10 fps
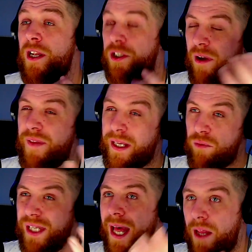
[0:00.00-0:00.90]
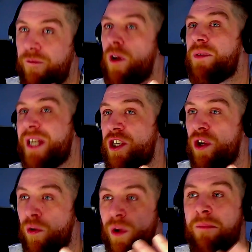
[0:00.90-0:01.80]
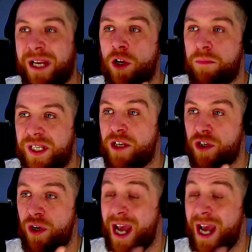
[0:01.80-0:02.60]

So I think it was a healthy obsession. And when I mean obsession,